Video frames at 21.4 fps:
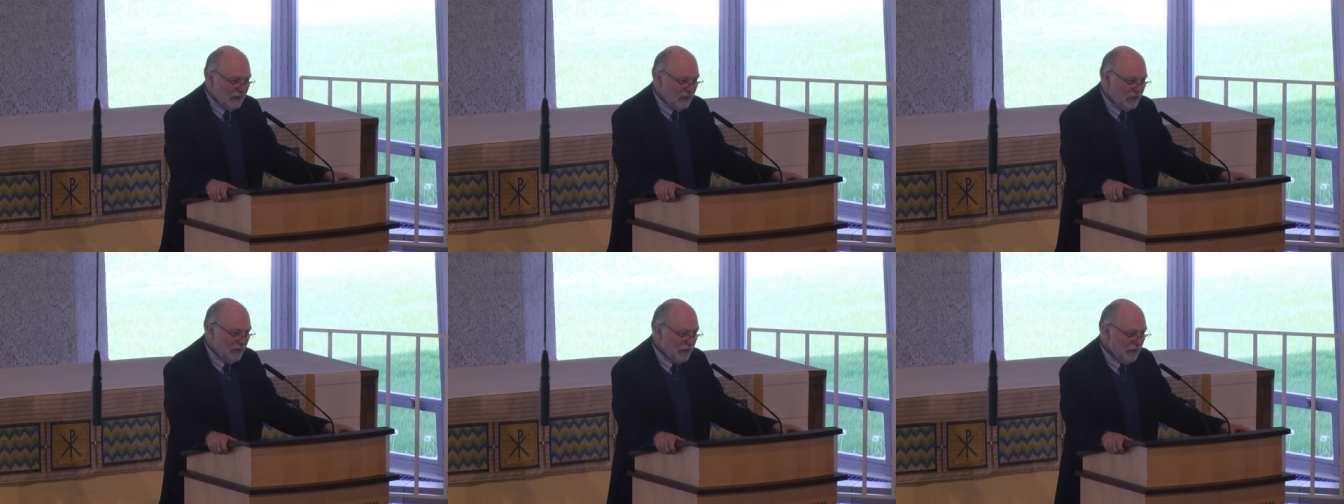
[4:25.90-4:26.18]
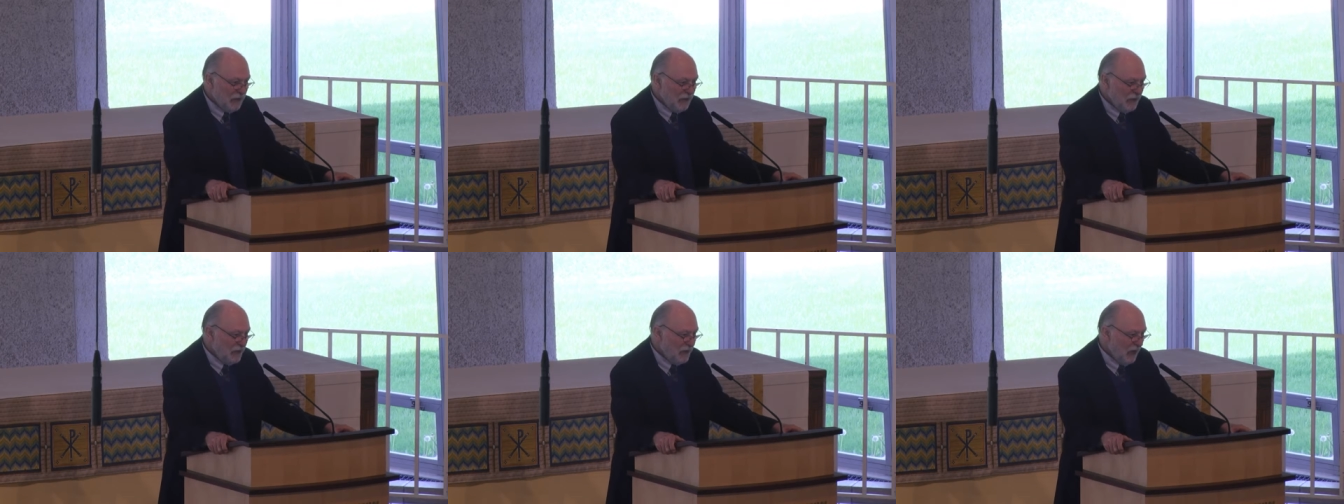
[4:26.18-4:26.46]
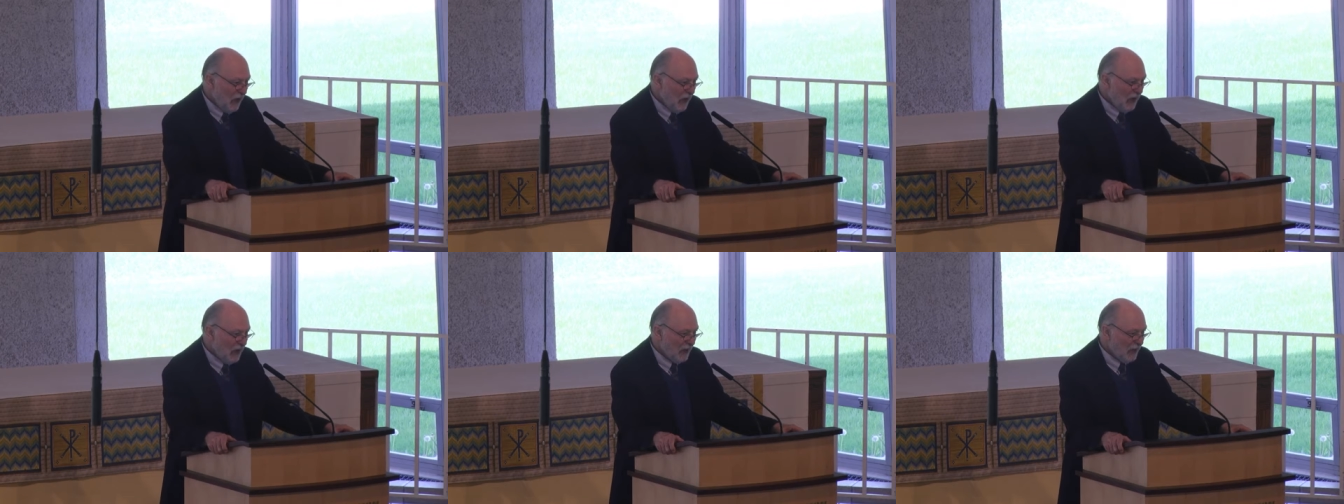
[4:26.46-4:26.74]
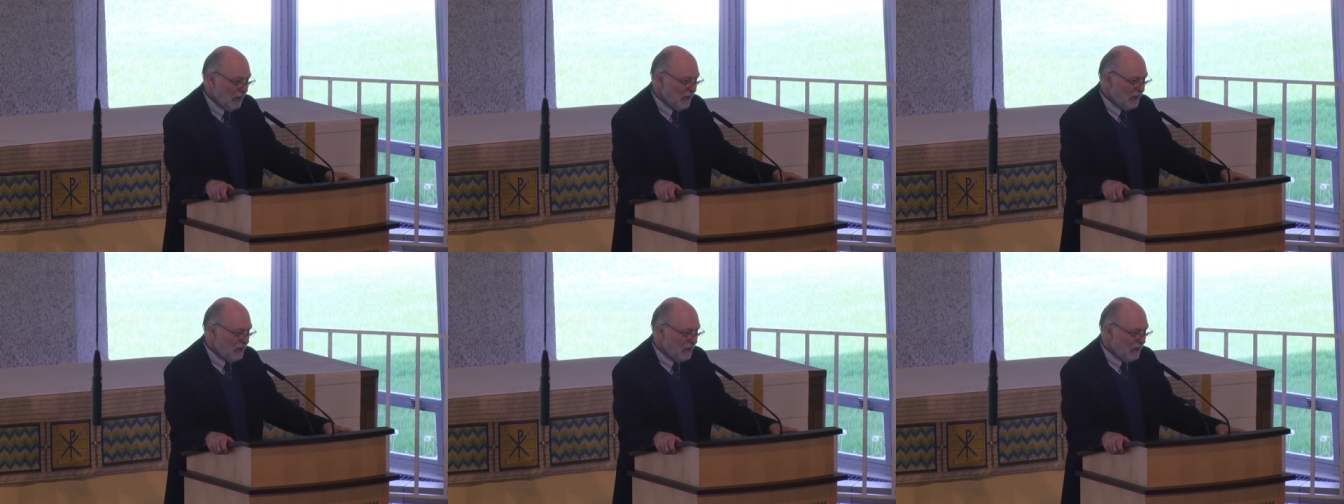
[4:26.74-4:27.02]
two
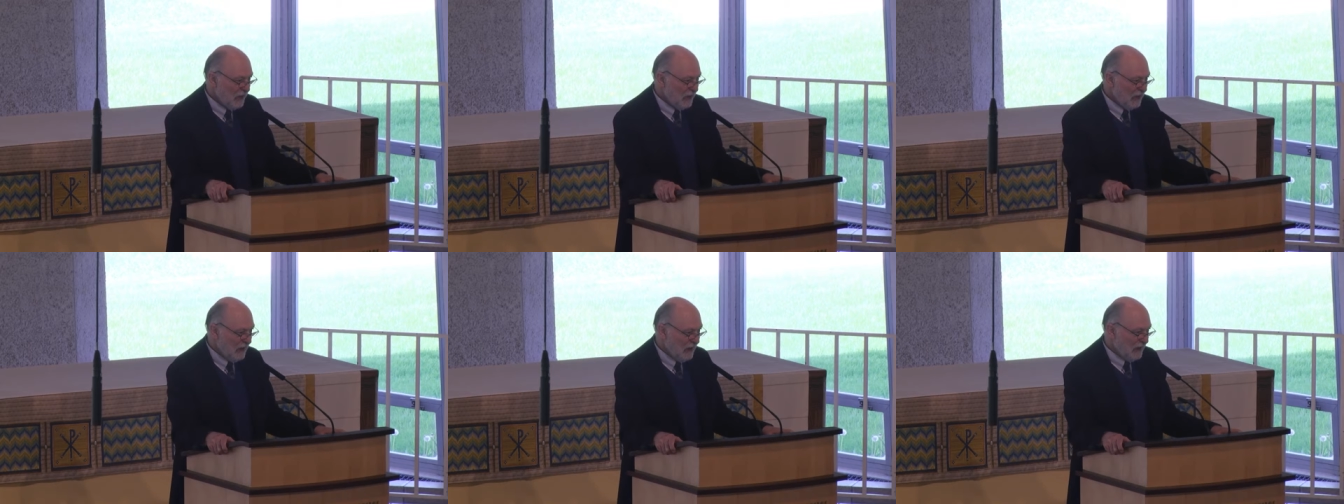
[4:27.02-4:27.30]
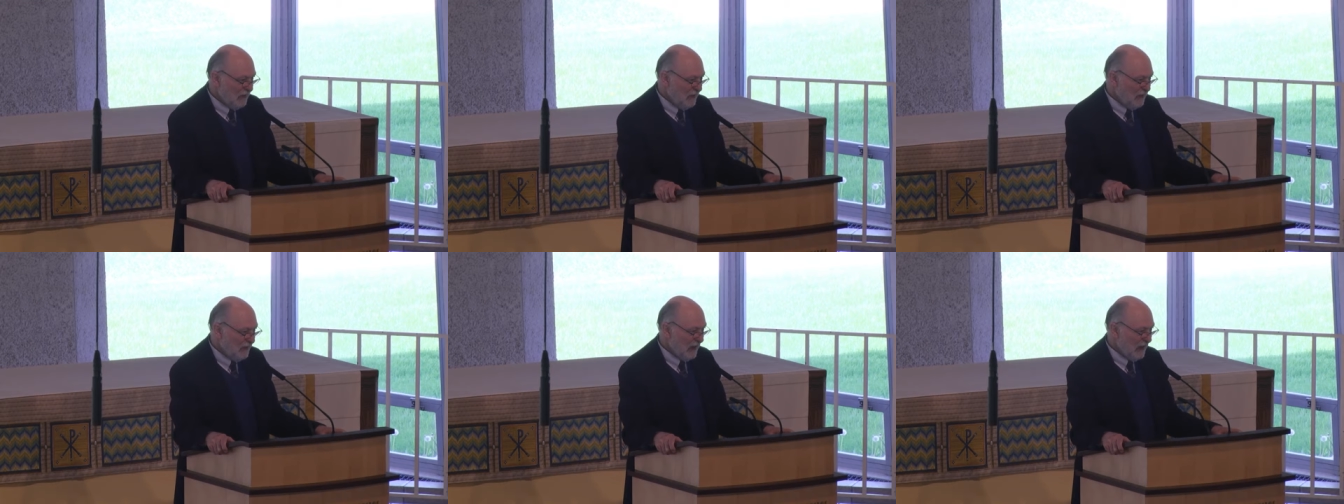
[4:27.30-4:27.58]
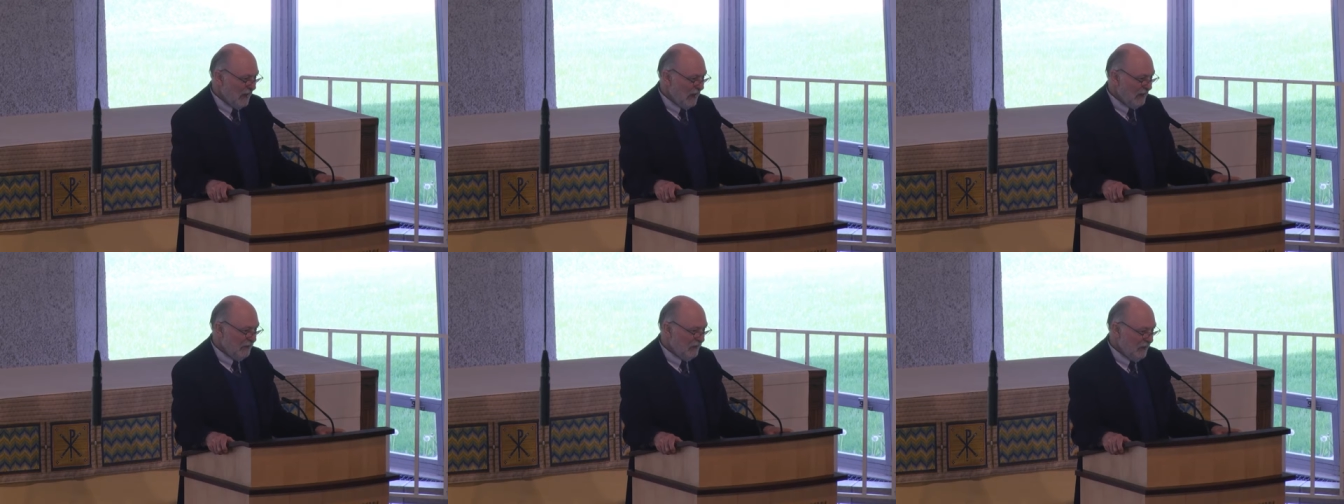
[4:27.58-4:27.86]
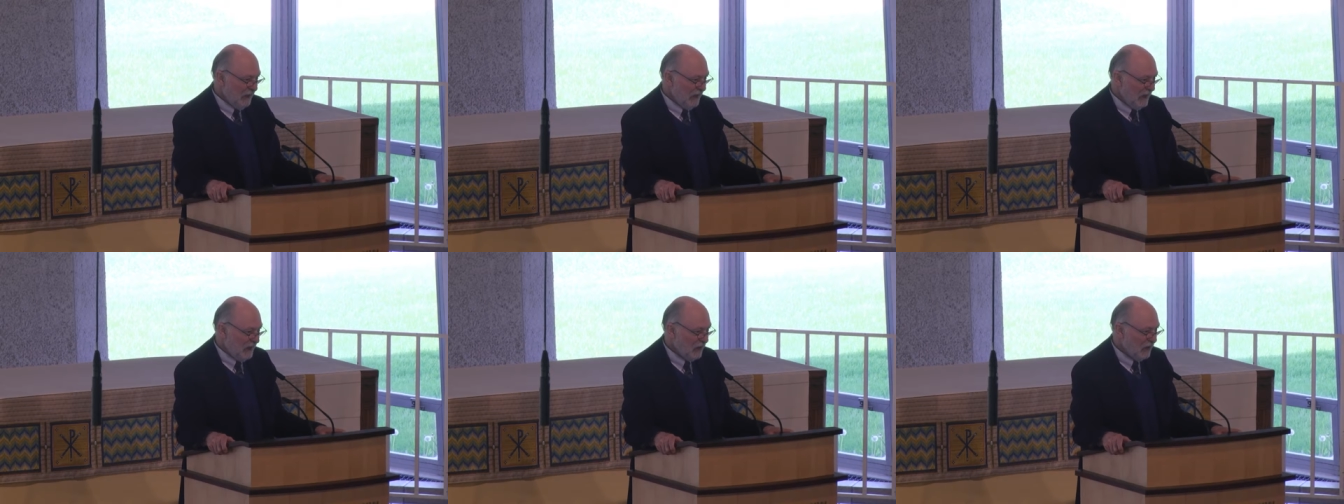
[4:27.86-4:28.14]
daughters and five
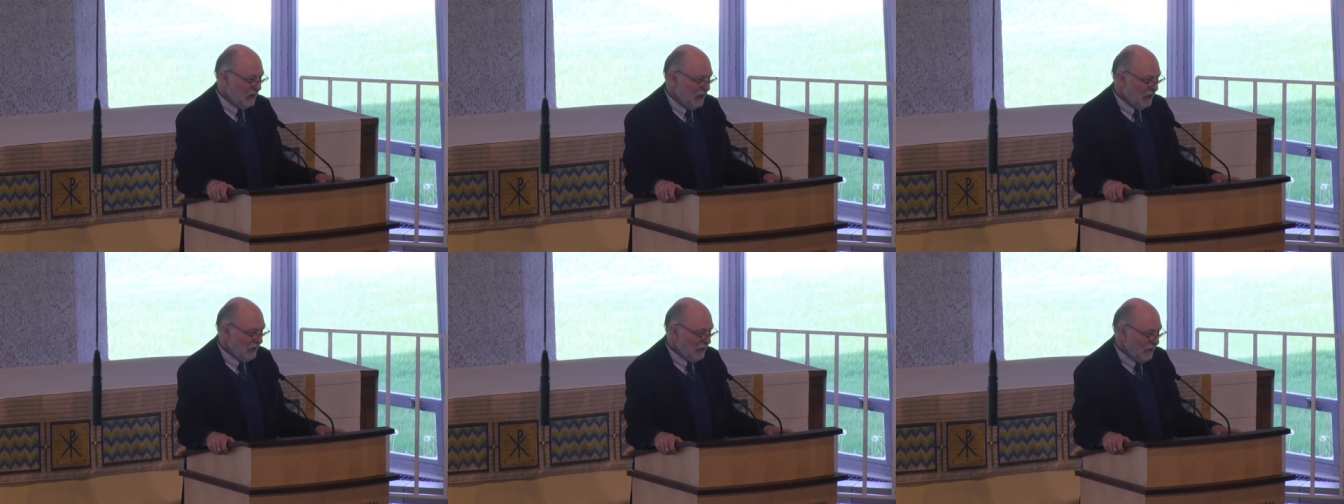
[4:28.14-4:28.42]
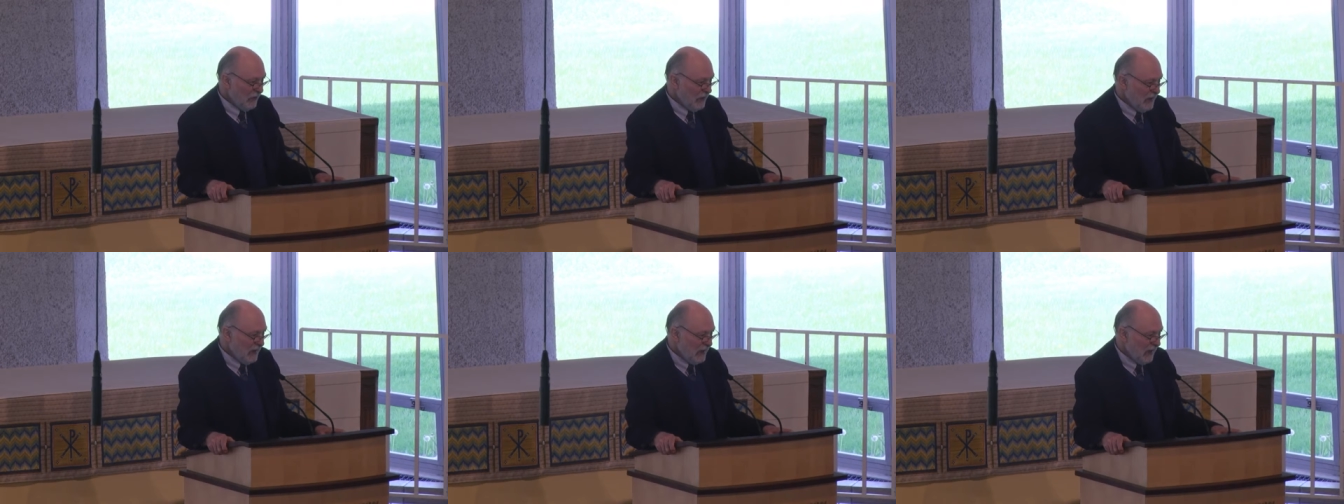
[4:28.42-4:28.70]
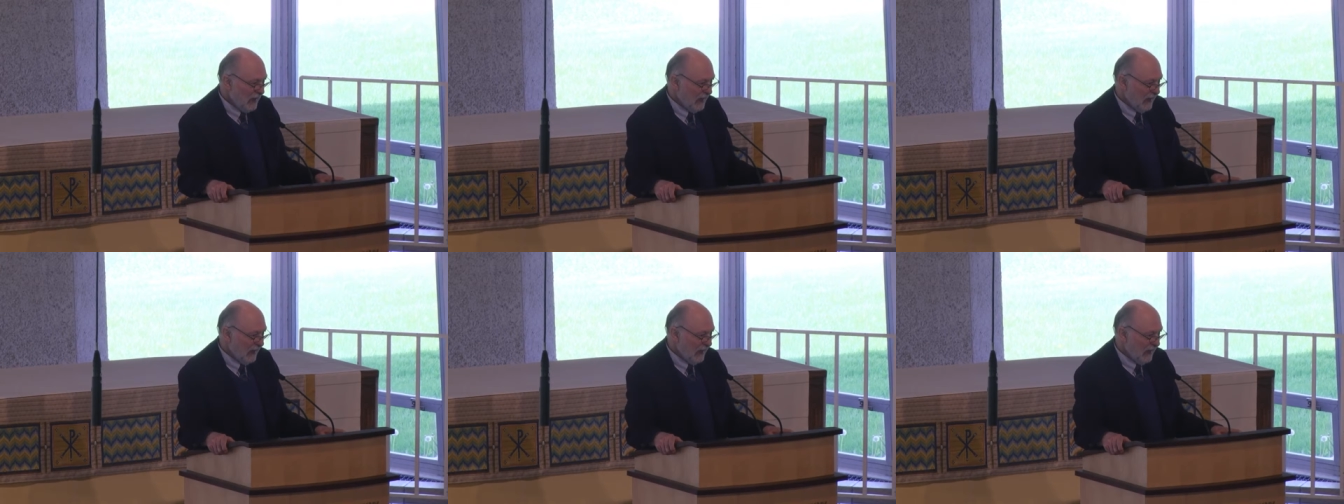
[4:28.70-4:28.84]
grandchildren